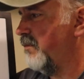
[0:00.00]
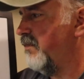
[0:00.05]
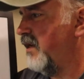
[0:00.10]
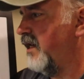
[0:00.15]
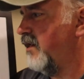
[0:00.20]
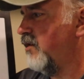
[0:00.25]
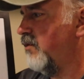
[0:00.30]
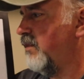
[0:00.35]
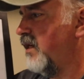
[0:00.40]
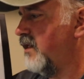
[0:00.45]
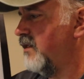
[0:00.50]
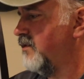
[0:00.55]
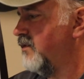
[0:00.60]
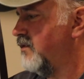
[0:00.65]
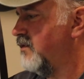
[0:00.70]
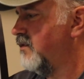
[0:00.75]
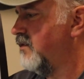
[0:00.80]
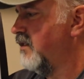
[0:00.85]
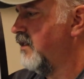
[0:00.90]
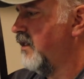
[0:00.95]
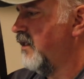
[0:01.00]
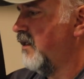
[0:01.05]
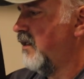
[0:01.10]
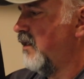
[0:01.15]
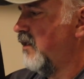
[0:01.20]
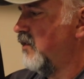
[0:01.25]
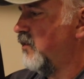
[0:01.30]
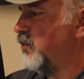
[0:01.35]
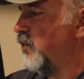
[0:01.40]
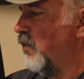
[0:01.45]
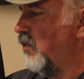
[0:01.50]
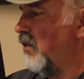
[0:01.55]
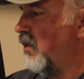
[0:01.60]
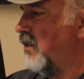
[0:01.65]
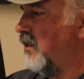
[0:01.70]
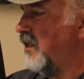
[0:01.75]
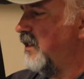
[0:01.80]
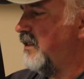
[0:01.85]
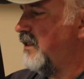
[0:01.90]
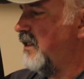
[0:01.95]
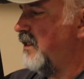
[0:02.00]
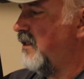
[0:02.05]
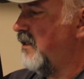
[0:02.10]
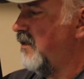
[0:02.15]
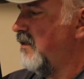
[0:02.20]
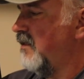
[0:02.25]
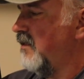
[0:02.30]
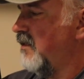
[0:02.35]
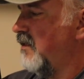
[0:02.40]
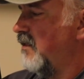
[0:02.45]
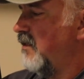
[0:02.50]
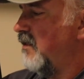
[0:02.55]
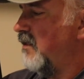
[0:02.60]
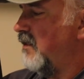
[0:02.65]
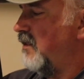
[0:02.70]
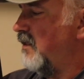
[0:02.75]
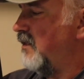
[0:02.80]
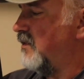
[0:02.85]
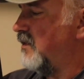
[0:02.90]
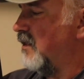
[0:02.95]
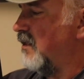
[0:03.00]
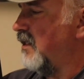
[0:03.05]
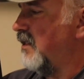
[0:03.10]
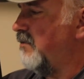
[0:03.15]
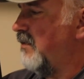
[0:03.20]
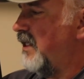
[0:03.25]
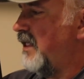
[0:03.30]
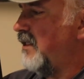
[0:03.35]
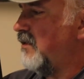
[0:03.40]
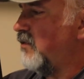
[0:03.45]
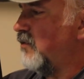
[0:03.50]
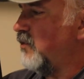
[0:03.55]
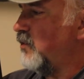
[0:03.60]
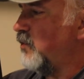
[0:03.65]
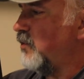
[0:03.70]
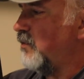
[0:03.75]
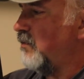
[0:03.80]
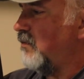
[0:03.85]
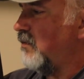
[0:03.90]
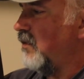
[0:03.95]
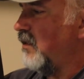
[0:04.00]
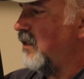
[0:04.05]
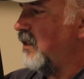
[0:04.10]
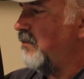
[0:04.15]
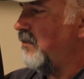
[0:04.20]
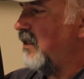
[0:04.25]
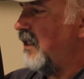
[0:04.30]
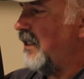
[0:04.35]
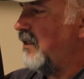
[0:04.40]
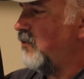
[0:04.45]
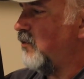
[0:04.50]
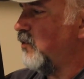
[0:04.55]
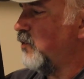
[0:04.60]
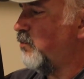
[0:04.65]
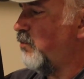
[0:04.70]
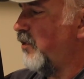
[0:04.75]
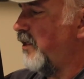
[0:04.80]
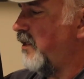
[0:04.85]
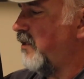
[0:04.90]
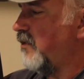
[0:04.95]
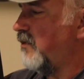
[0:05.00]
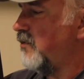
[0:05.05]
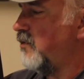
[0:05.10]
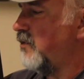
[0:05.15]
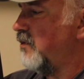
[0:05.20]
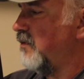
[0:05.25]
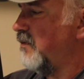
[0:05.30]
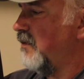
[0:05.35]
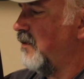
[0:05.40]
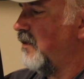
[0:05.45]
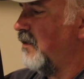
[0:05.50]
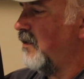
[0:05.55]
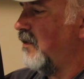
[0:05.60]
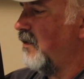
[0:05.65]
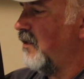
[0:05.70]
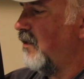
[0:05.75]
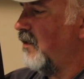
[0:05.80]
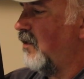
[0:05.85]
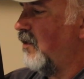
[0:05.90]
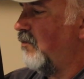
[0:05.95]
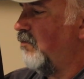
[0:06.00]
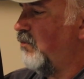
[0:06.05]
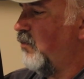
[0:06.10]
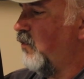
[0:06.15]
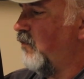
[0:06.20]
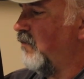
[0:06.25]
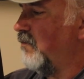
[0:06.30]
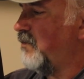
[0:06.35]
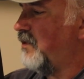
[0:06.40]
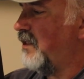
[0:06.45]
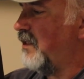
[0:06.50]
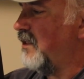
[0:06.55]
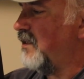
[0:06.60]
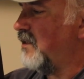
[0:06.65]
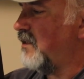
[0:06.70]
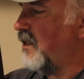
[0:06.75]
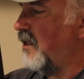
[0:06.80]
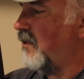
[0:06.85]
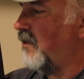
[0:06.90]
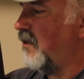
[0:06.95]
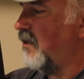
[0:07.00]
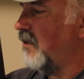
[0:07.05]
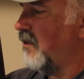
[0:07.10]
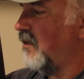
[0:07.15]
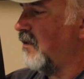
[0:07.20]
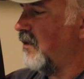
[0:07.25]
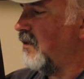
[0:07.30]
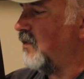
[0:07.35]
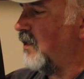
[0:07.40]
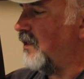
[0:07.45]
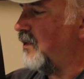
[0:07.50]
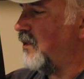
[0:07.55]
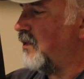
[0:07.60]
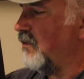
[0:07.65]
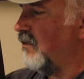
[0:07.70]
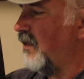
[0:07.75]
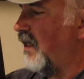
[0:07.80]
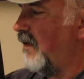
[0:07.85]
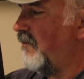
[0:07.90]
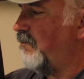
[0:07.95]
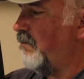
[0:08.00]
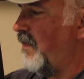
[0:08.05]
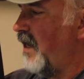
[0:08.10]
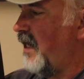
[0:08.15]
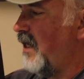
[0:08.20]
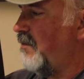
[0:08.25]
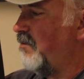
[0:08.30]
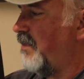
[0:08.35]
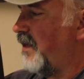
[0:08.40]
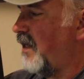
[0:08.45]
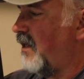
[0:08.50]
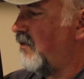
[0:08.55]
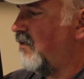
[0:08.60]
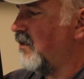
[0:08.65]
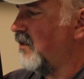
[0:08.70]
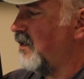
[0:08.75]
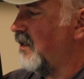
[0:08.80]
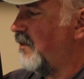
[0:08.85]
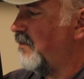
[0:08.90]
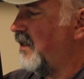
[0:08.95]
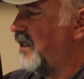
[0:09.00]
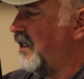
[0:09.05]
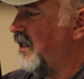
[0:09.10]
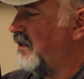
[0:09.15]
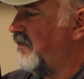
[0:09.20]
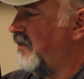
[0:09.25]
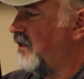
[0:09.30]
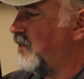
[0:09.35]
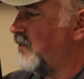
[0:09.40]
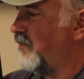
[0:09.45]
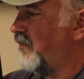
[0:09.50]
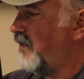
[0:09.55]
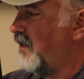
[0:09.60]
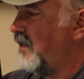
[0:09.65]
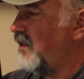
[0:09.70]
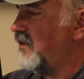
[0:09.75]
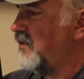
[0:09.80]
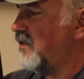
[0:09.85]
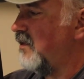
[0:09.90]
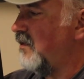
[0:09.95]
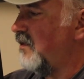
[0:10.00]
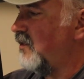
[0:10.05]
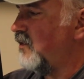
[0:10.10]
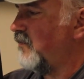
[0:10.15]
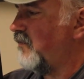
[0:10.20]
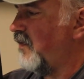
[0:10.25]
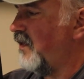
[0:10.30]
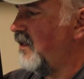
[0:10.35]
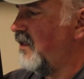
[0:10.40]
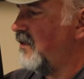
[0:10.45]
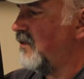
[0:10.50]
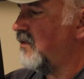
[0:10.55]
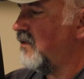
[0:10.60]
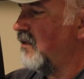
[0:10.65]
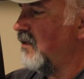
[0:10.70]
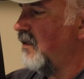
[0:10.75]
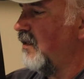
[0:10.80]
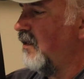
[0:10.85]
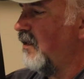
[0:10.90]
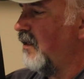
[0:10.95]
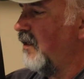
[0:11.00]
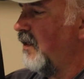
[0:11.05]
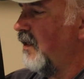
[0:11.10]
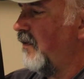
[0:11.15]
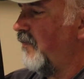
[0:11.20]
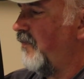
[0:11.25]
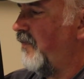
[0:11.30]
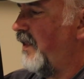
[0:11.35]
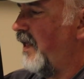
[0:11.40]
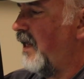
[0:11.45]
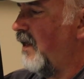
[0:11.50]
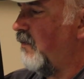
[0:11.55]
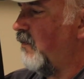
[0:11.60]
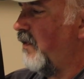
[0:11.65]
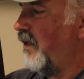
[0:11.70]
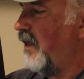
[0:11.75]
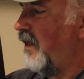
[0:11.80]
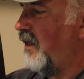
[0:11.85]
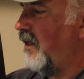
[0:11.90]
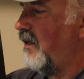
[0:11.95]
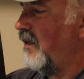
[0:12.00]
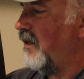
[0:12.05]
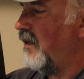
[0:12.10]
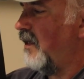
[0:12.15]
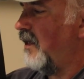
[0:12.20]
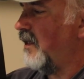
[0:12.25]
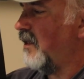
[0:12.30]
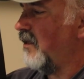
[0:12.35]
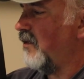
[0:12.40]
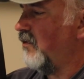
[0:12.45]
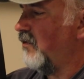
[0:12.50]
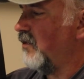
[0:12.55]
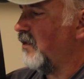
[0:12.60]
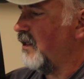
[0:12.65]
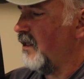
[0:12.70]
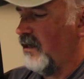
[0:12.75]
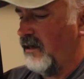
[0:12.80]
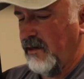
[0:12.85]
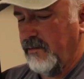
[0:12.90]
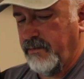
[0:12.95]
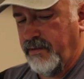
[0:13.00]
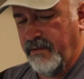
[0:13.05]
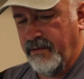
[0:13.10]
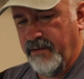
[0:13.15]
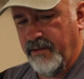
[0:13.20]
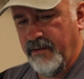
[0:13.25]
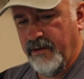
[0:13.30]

combiner boxes. So all I did is eliminate those breakers, move them to the center, because I still have main power coming in this phase and this phase. That way I can hook it up